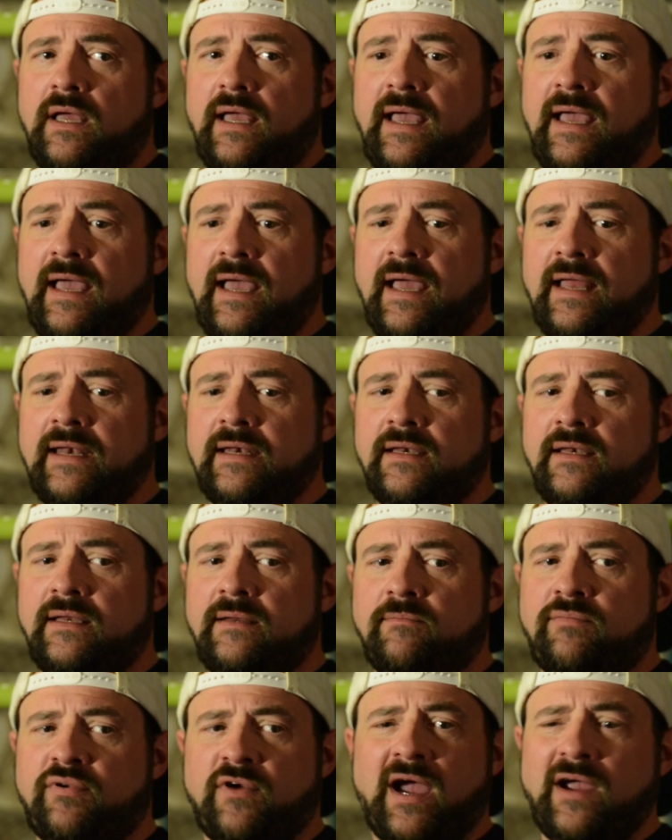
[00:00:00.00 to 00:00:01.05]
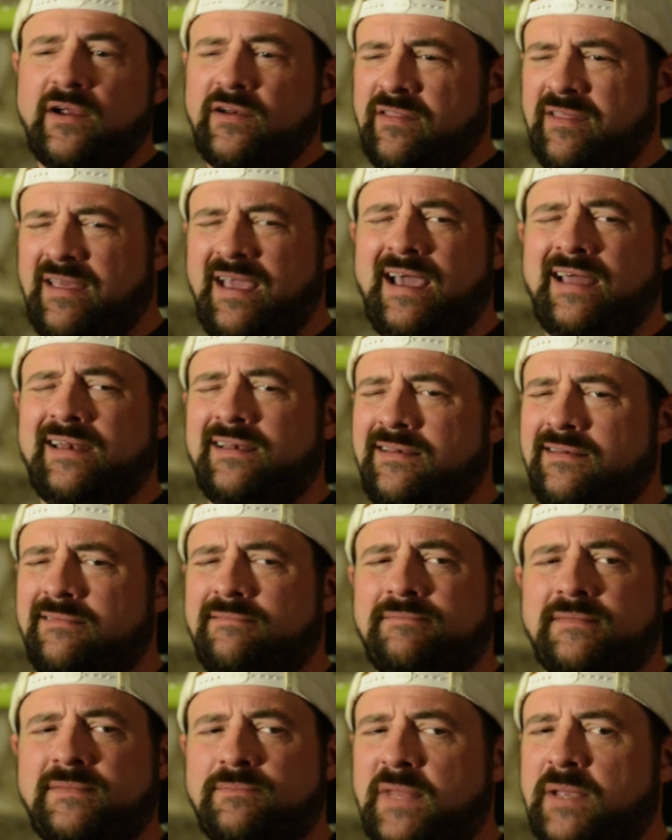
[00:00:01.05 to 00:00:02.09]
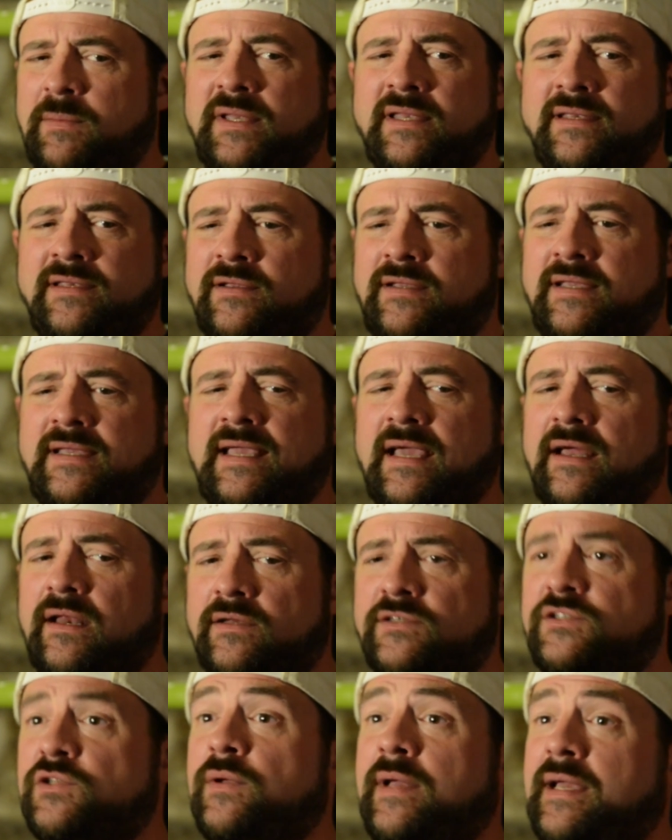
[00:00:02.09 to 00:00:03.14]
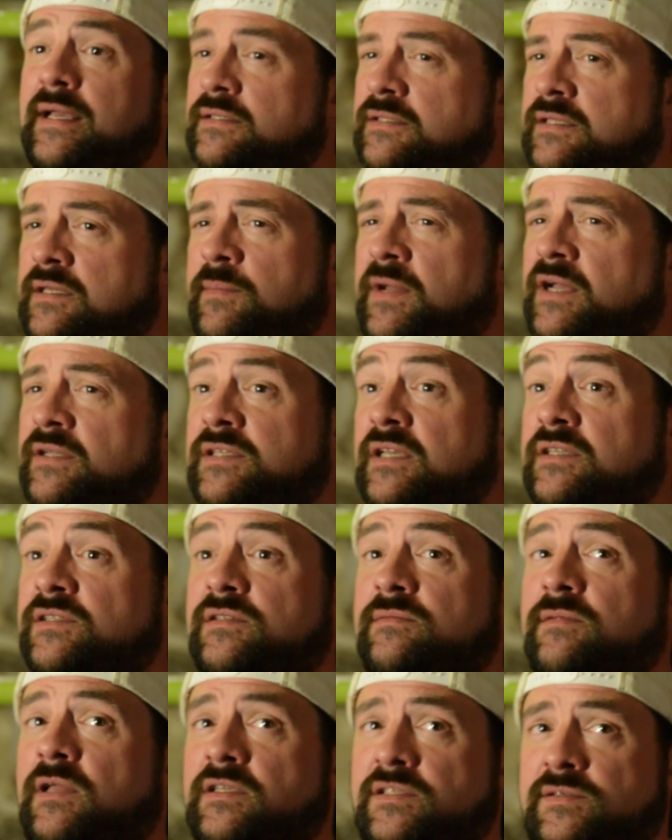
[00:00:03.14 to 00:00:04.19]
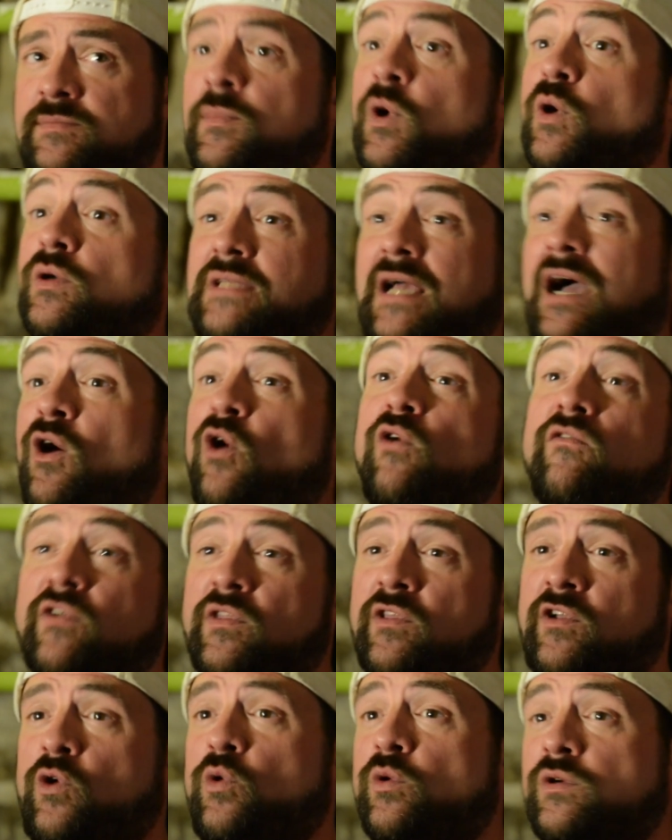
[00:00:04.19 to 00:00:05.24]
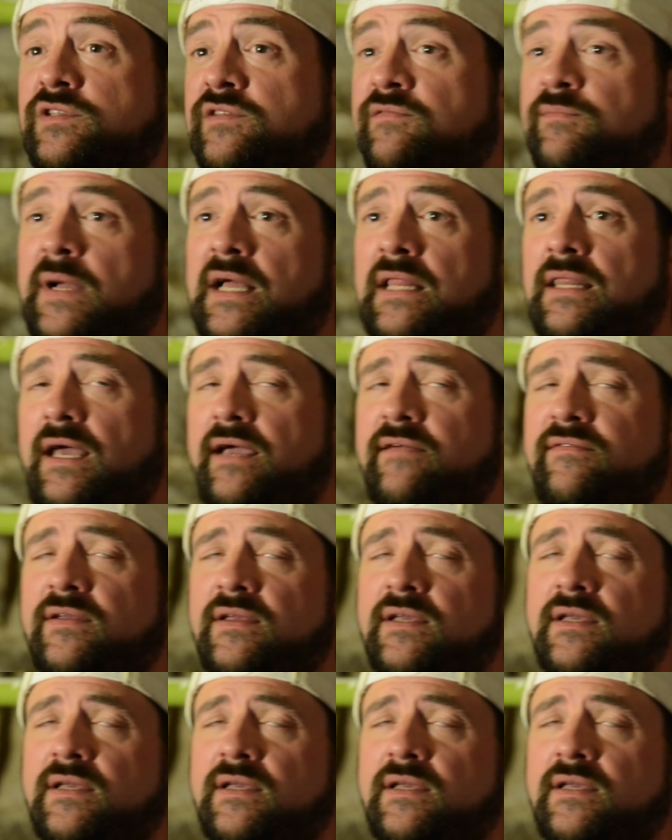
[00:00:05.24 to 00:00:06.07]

And prior to that, maybe you could count on two hands the amounts I smoked over the course of my life.